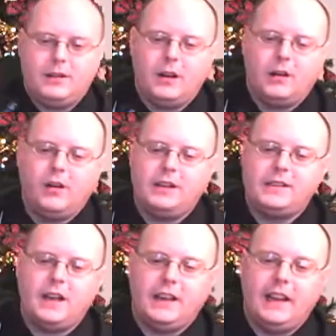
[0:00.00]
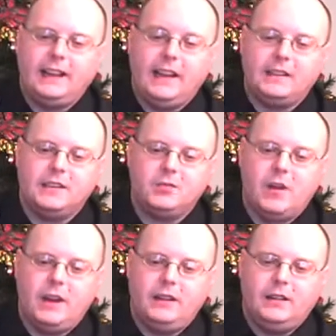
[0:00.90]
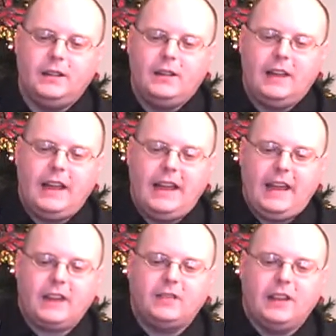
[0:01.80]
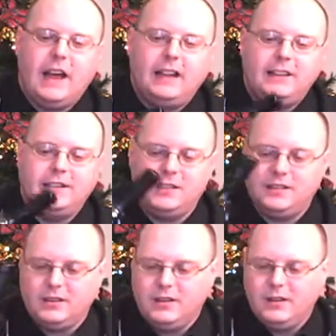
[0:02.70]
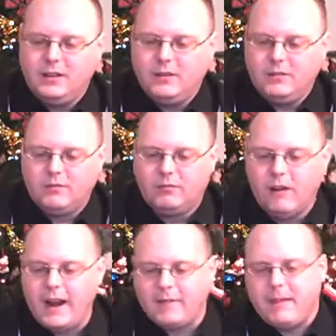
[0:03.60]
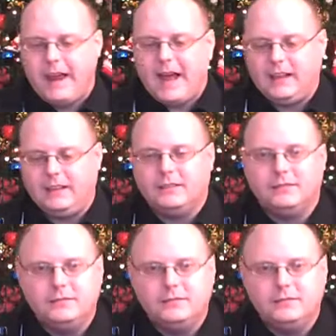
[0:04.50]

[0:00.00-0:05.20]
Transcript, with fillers: I can already tell you I like this wine a heck of a lot. This is right up my alley.